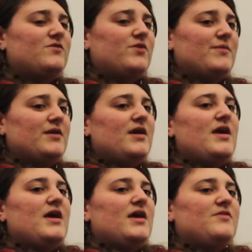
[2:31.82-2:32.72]
of women,
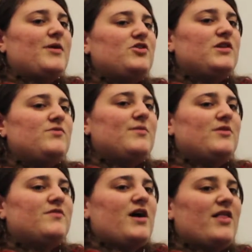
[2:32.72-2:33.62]
especially
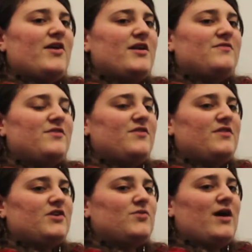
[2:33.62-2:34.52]
women of color and of different
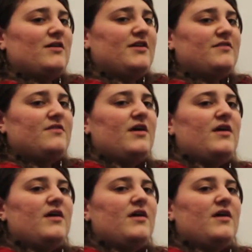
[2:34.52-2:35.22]
sexualities,